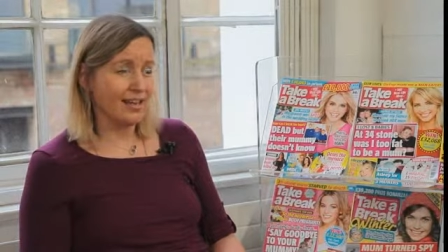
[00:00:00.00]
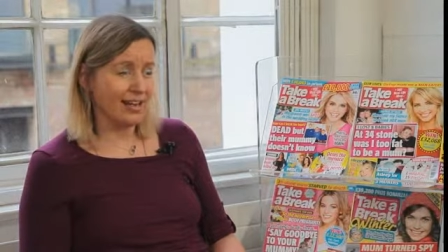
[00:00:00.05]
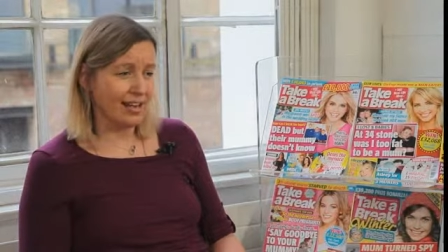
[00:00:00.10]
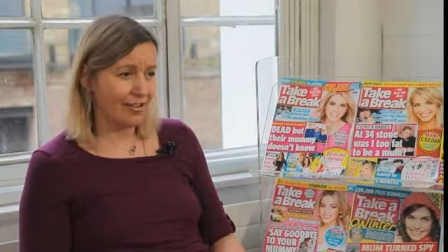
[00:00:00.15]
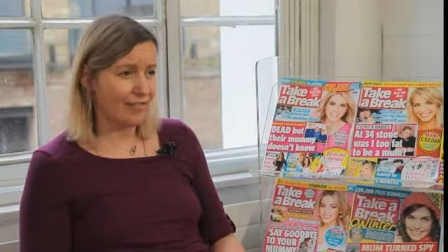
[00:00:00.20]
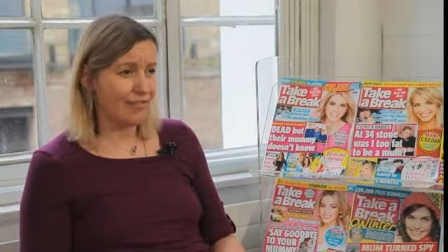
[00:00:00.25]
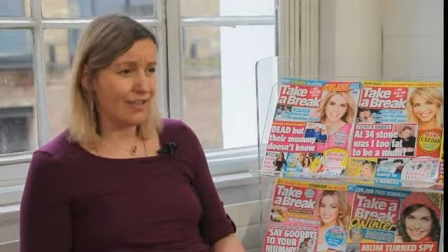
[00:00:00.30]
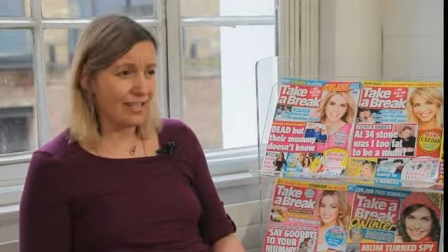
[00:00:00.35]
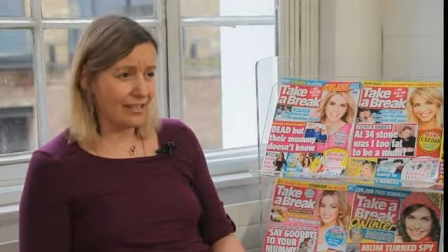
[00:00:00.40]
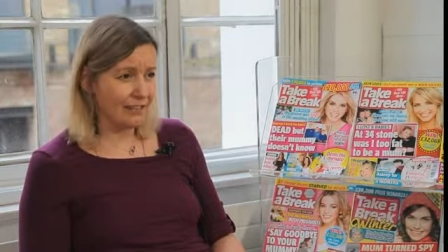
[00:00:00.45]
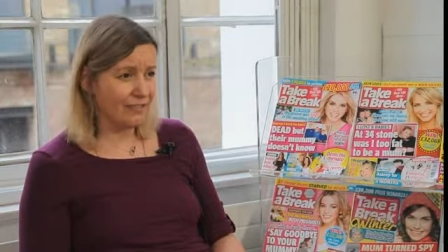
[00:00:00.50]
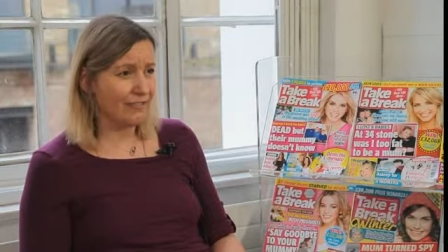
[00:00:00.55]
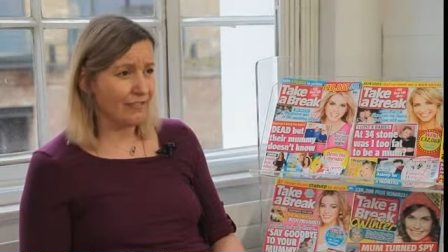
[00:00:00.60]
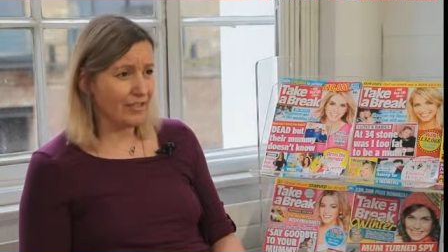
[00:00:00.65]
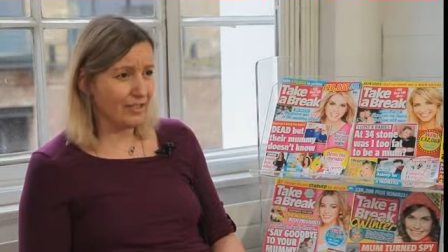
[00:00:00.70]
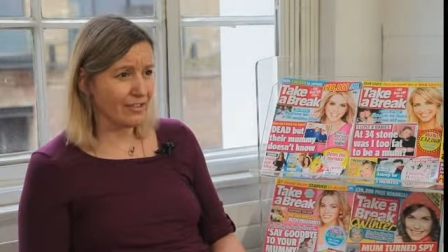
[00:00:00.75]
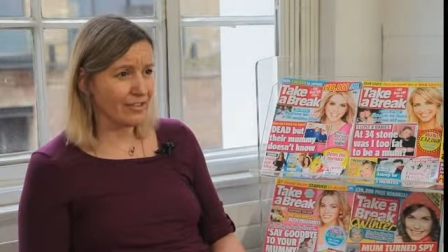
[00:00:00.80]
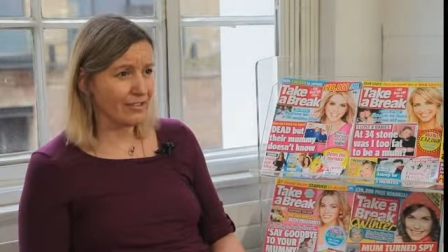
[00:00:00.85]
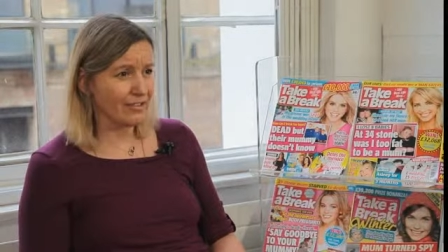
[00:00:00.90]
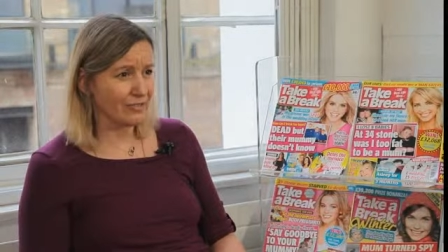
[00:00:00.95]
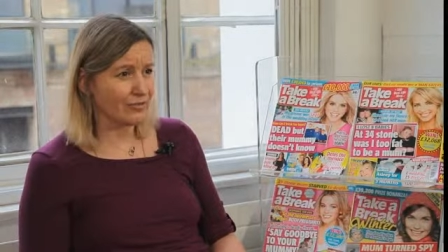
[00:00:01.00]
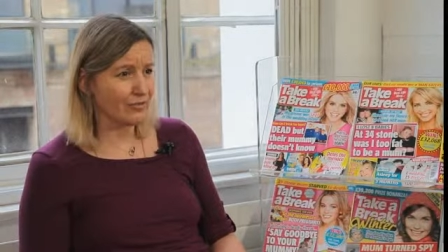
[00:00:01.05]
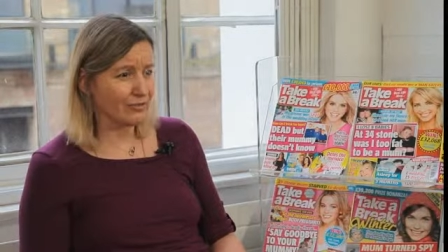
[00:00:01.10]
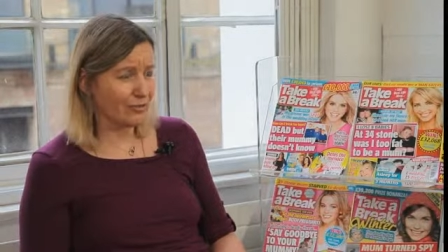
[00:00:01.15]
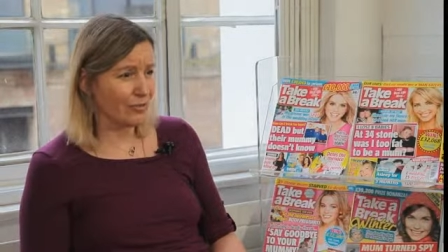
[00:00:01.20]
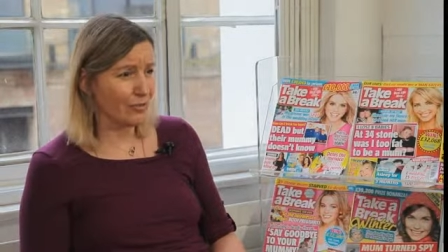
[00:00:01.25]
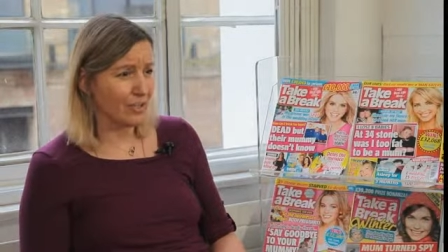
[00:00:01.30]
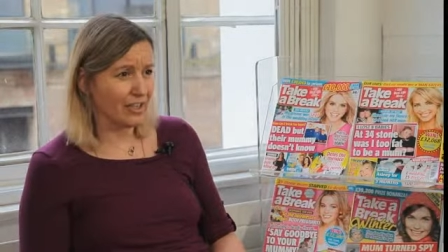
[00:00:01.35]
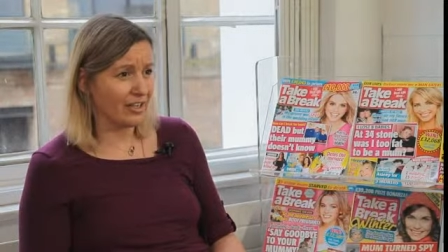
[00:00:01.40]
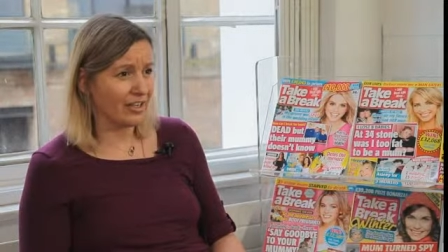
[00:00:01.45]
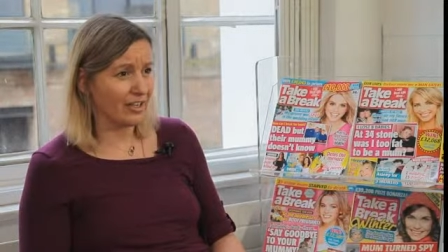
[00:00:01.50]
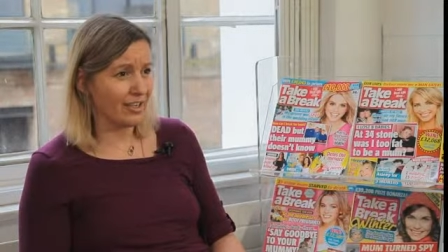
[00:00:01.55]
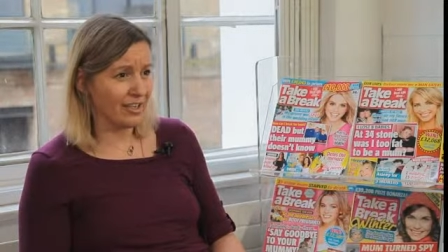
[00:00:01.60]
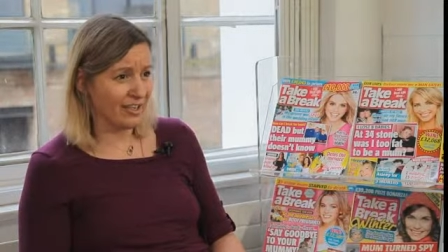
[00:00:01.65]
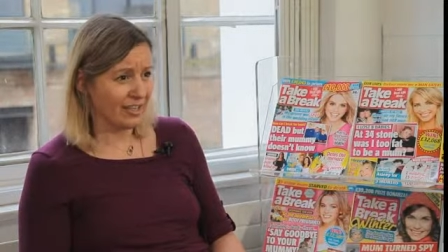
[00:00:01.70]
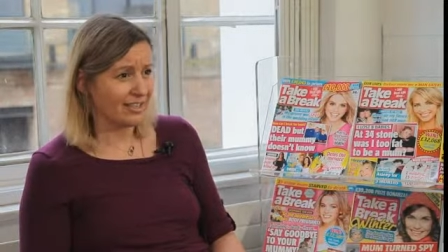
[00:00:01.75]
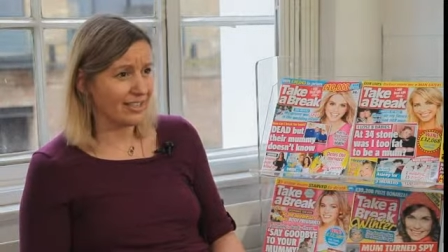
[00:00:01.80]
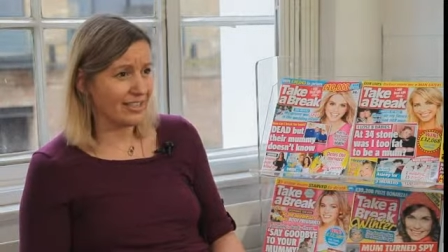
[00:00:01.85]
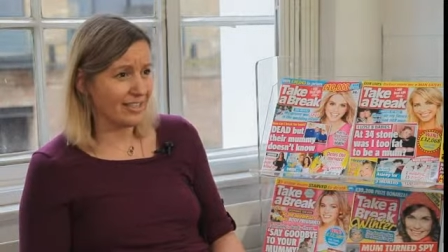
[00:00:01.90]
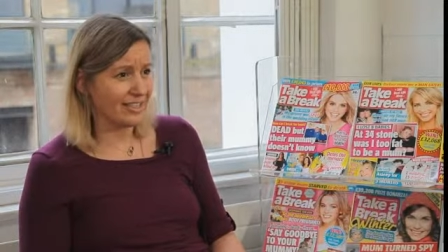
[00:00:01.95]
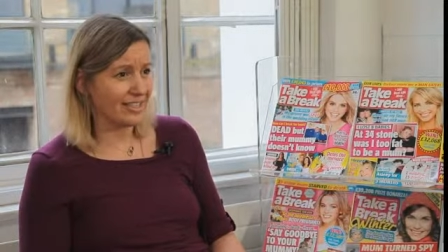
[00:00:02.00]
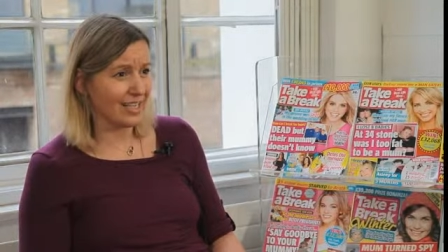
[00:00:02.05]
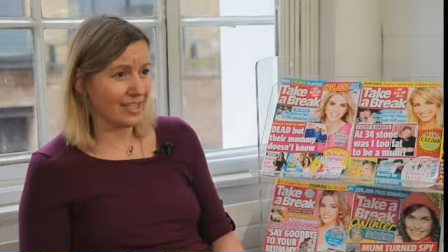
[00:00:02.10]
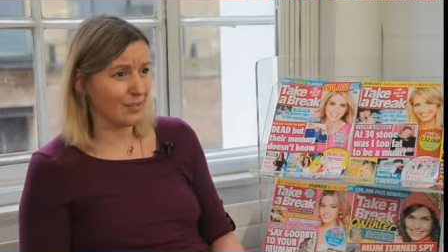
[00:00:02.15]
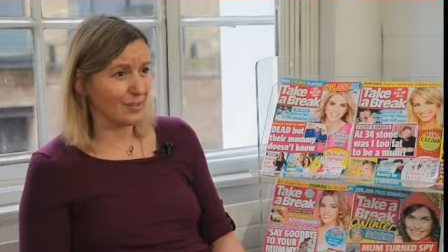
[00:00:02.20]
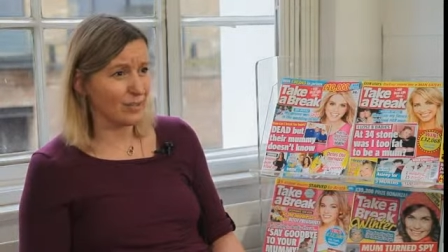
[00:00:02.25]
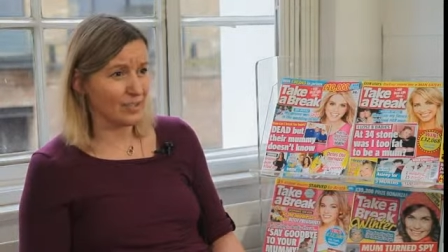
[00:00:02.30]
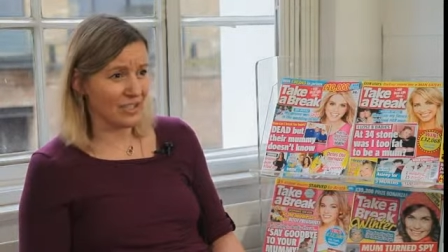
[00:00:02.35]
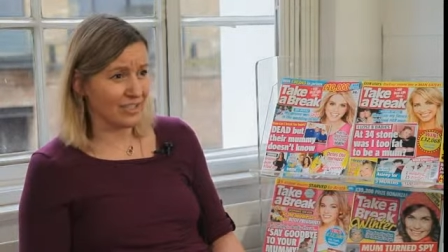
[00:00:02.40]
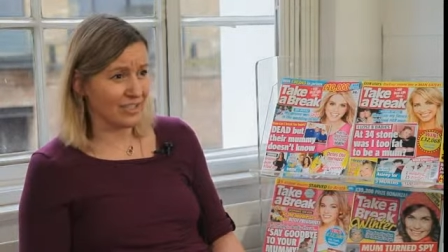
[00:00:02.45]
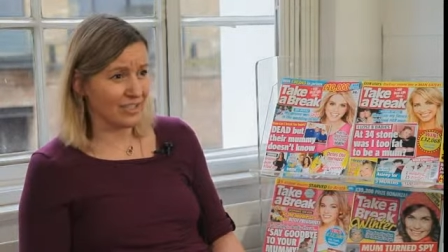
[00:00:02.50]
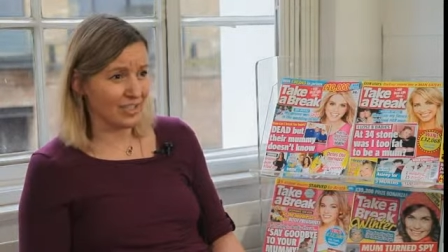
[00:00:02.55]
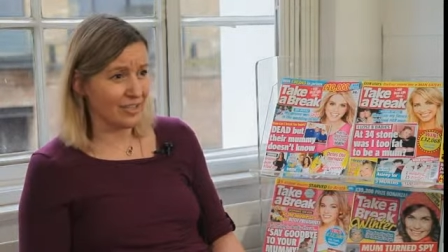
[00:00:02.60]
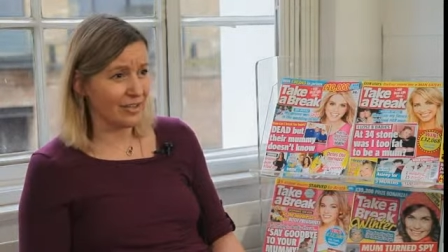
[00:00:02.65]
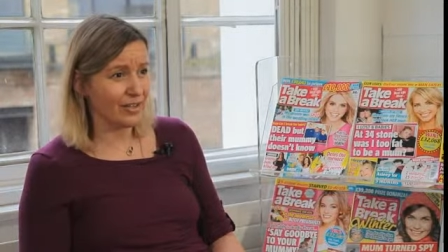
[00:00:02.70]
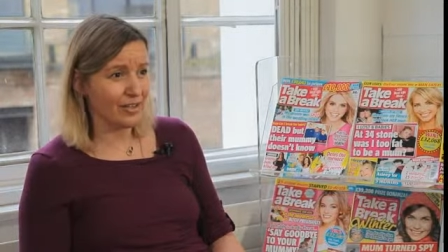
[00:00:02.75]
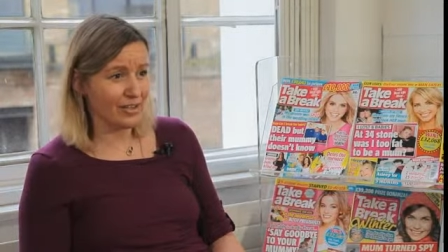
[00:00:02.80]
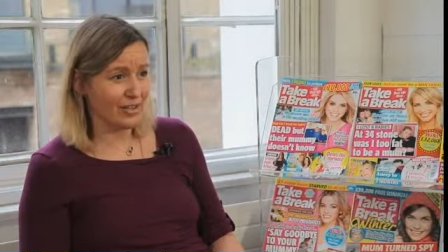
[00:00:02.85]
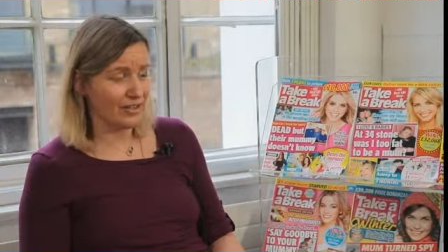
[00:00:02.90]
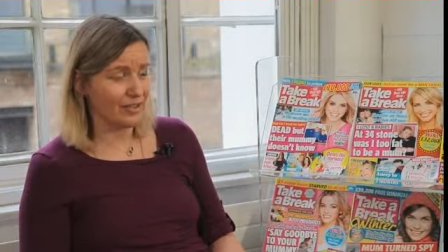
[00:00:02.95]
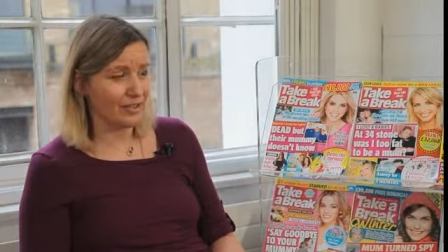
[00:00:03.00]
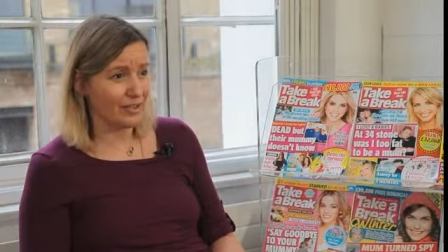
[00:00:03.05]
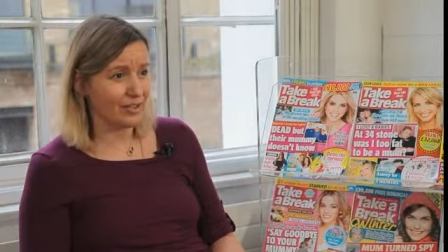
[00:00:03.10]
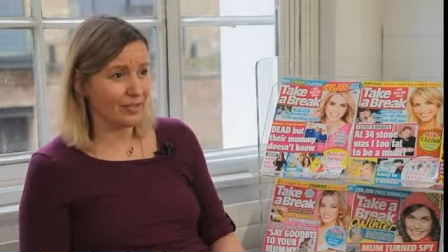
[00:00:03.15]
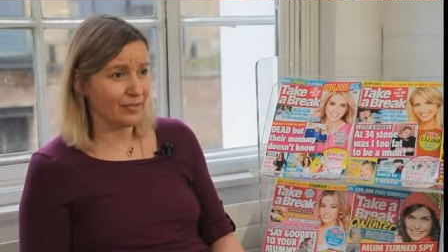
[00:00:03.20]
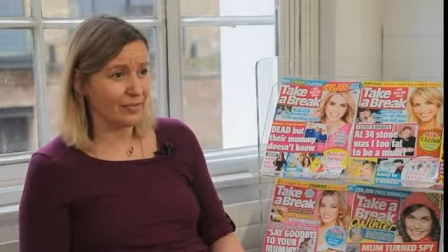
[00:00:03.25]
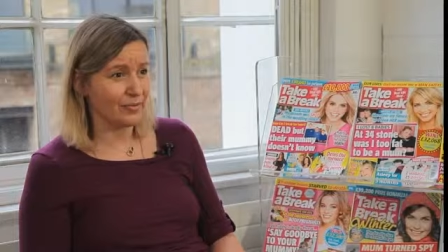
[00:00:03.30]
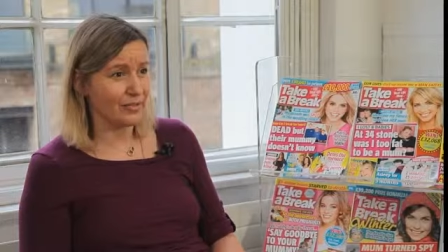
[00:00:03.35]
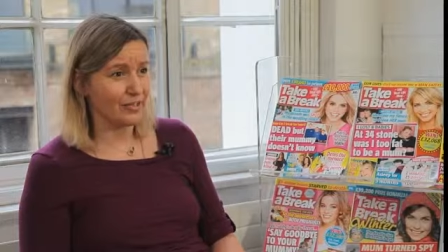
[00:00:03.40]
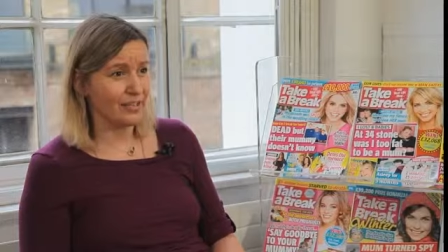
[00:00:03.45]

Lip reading: I really feel for her. I understand what she's going through.